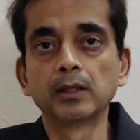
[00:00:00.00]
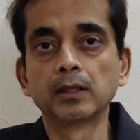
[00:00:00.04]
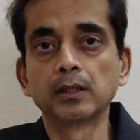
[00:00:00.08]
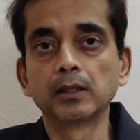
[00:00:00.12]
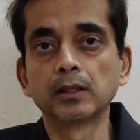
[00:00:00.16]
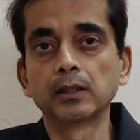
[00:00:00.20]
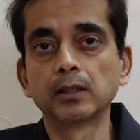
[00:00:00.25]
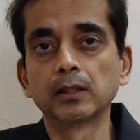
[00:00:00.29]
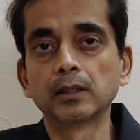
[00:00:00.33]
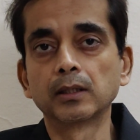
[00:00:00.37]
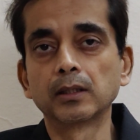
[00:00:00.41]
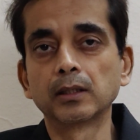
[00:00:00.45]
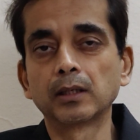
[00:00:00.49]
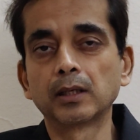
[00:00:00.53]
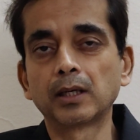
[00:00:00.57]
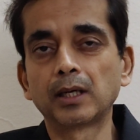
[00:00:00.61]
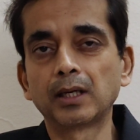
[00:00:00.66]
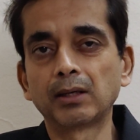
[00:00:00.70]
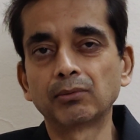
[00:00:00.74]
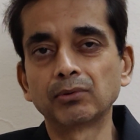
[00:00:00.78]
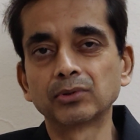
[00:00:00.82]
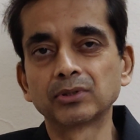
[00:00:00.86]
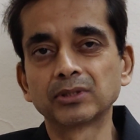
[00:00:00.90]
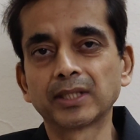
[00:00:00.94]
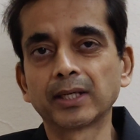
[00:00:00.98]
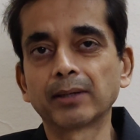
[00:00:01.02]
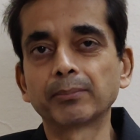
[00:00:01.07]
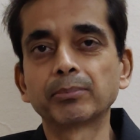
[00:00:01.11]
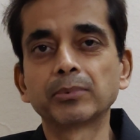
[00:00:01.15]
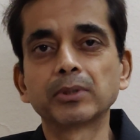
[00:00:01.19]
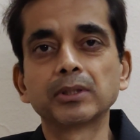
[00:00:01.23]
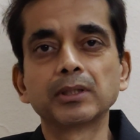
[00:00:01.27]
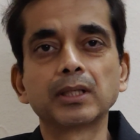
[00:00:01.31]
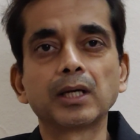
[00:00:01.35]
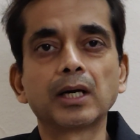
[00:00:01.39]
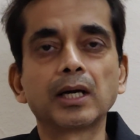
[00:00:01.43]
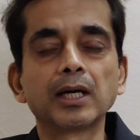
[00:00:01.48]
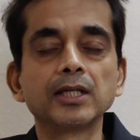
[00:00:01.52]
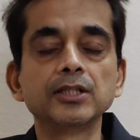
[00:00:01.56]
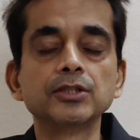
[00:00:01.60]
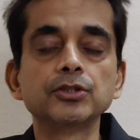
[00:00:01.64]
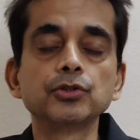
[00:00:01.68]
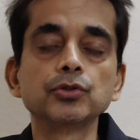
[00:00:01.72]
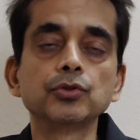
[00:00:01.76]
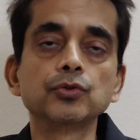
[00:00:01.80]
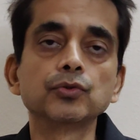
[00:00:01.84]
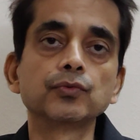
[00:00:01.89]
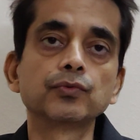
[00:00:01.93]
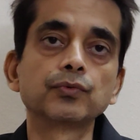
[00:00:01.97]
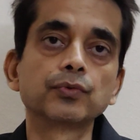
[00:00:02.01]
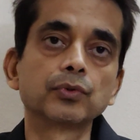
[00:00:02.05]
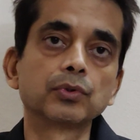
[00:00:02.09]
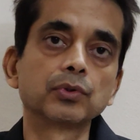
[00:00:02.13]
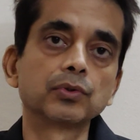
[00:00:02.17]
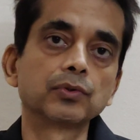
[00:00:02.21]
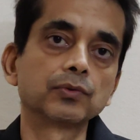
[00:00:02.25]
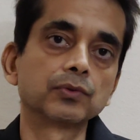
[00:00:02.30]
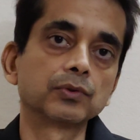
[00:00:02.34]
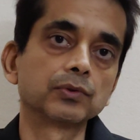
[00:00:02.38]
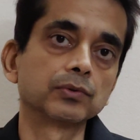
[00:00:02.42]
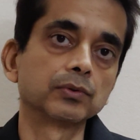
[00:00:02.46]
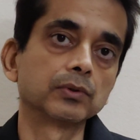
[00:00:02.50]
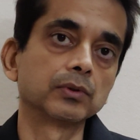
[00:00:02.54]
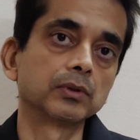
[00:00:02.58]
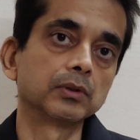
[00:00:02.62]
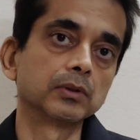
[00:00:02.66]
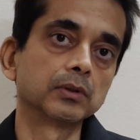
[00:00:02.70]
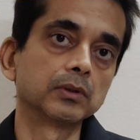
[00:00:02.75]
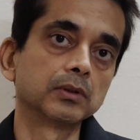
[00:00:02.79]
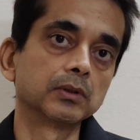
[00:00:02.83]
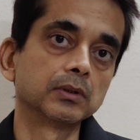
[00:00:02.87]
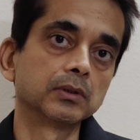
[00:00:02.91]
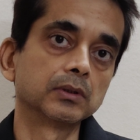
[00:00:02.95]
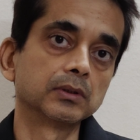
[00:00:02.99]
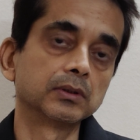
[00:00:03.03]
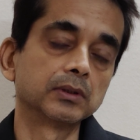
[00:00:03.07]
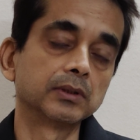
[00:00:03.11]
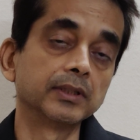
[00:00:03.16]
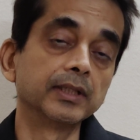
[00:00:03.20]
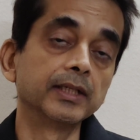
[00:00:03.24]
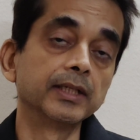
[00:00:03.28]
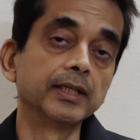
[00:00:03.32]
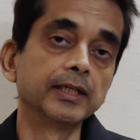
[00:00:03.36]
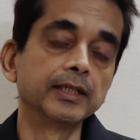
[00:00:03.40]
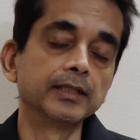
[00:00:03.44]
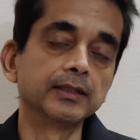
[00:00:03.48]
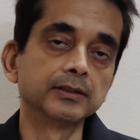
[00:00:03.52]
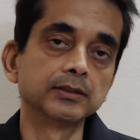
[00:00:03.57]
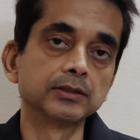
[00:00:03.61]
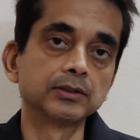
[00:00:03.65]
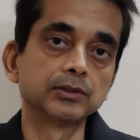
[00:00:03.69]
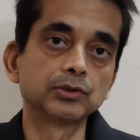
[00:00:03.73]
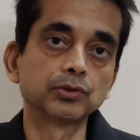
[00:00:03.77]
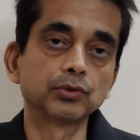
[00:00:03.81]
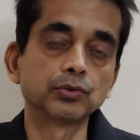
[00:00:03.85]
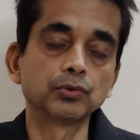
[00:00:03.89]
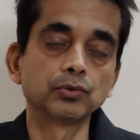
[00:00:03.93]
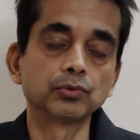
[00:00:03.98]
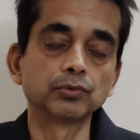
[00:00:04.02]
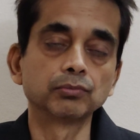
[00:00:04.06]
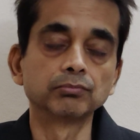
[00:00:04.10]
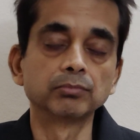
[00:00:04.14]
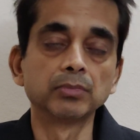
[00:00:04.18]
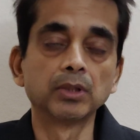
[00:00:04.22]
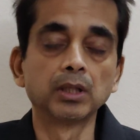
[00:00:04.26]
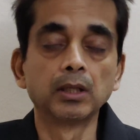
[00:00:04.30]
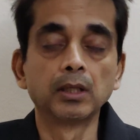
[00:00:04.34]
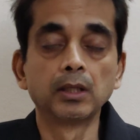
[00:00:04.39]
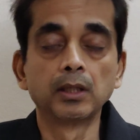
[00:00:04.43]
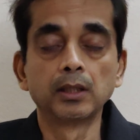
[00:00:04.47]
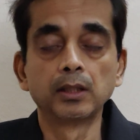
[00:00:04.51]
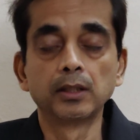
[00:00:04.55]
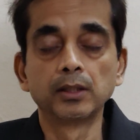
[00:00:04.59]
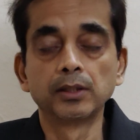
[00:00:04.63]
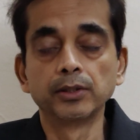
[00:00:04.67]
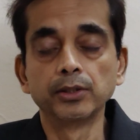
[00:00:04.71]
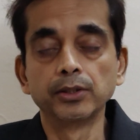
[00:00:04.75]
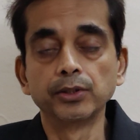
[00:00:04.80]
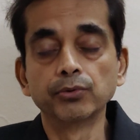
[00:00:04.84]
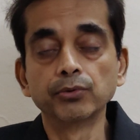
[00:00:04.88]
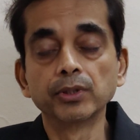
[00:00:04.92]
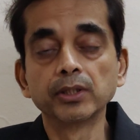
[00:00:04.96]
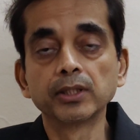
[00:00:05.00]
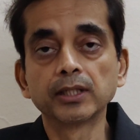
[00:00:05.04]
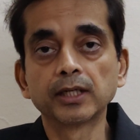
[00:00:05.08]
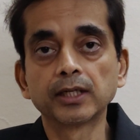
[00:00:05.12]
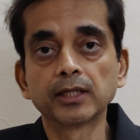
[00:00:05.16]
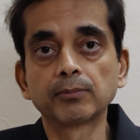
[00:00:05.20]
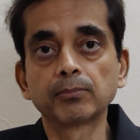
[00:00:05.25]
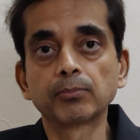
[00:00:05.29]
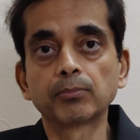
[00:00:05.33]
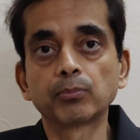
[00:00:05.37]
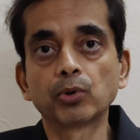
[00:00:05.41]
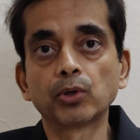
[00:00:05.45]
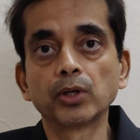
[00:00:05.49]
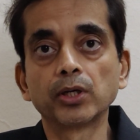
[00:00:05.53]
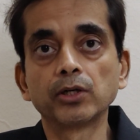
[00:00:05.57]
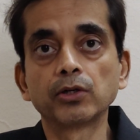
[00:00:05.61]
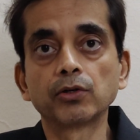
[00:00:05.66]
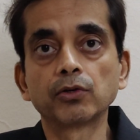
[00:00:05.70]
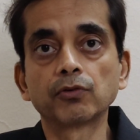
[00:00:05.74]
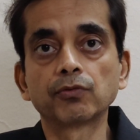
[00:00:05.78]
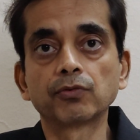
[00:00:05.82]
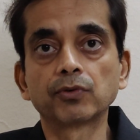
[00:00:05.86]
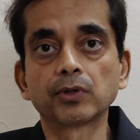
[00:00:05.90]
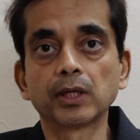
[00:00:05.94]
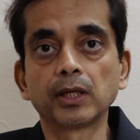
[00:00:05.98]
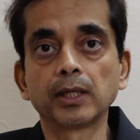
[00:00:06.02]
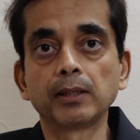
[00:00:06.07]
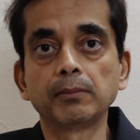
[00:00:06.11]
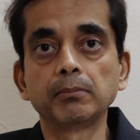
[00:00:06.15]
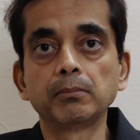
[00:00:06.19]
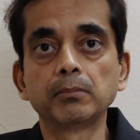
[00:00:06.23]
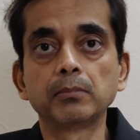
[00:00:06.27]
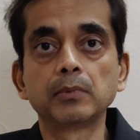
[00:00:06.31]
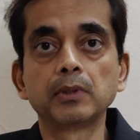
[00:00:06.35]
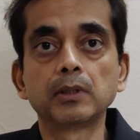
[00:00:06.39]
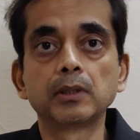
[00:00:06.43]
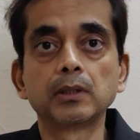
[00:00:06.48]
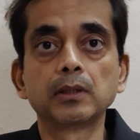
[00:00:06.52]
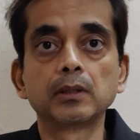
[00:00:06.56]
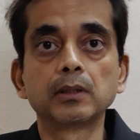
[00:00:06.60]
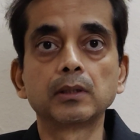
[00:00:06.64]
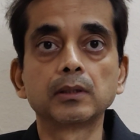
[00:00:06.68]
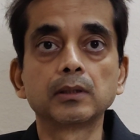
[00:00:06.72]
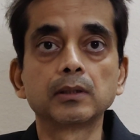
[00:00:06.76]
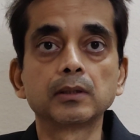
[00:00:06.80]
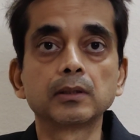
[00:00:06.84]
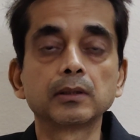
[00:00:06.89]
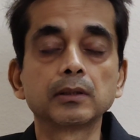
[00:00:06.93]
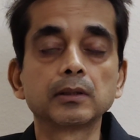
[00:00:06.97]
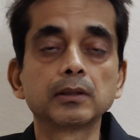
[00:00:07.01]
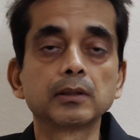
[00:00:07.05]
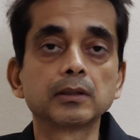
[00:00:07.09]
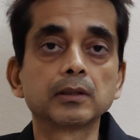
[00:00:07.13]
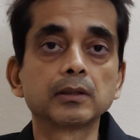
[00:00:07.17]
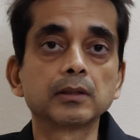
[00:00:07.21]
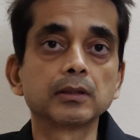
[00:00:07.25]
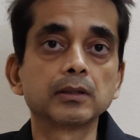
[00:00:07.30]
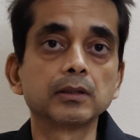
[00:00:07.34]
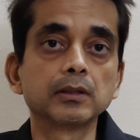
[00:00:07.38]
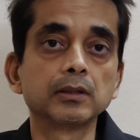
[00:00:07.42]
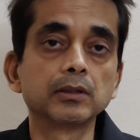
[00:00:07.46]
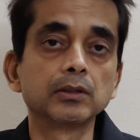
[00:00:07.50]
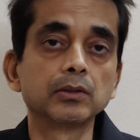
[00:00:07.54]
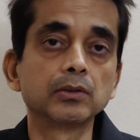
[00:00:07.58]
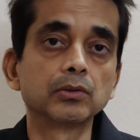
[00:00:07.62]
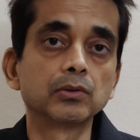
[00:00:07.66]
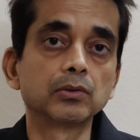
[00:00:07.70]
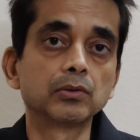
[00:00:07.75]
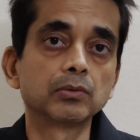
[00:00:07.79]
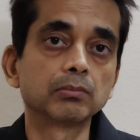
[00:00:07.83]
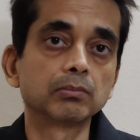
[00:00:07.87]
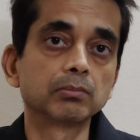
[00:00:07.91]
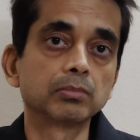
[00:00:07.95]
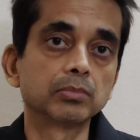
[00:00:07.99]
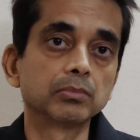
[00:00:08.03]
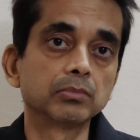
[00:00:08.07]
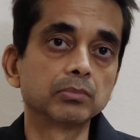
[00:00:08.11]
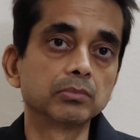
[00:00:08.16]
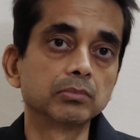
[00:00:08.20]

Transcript: I was kept in the ICU for 3 days. So during that point of time, you know,